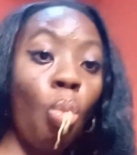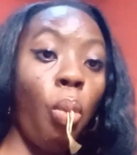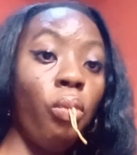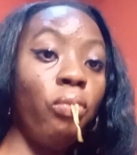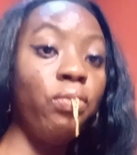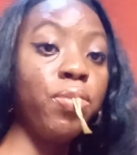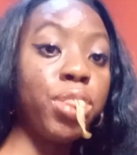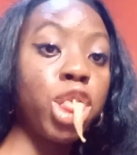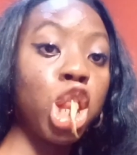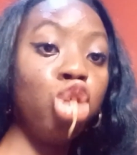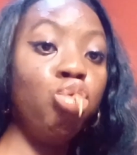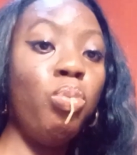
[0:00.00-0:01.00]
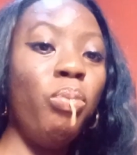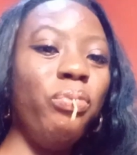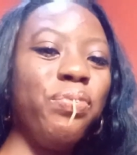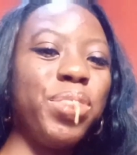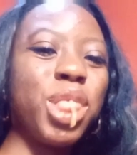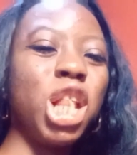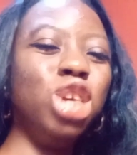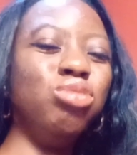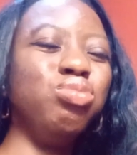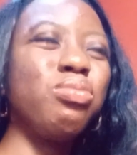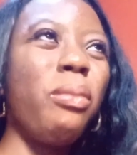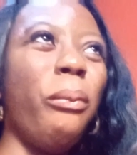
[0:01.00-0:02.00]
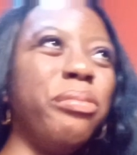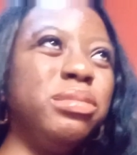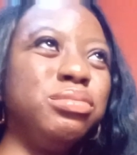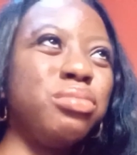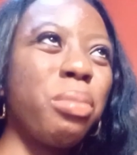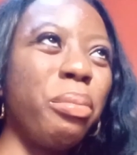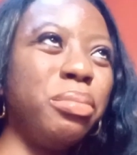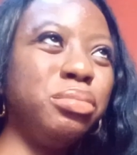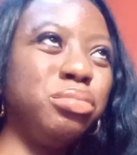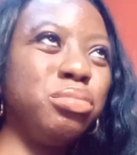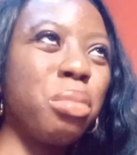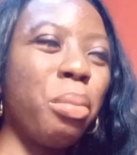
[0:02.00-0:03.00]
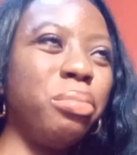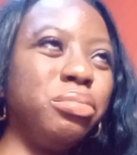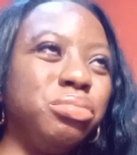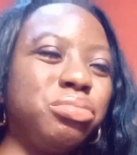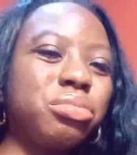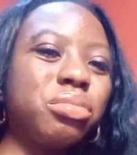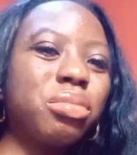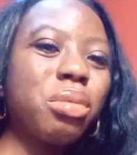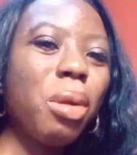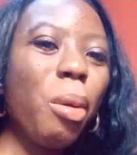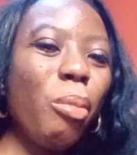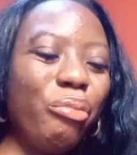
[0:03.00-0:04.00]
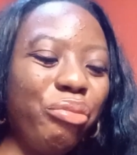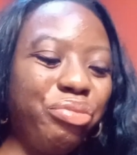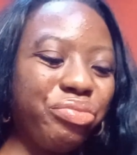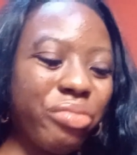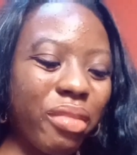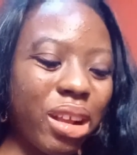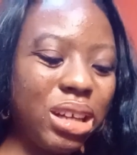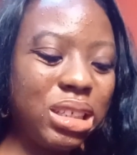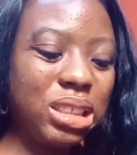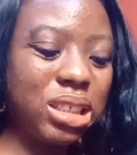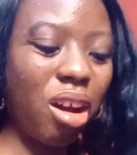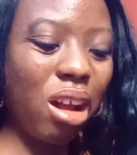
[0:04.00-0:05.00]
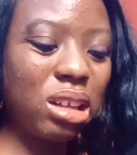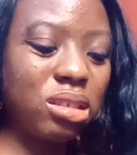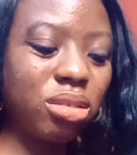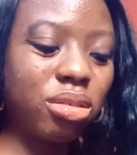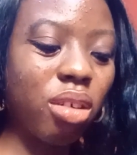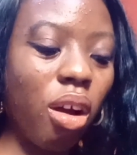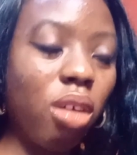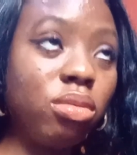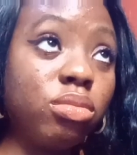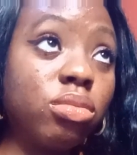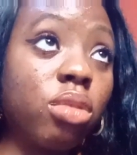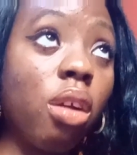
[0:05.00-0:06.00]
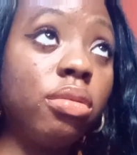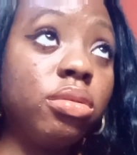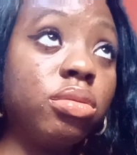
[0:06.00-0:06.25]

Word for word: to make me wanna come through. Feel like being brand new.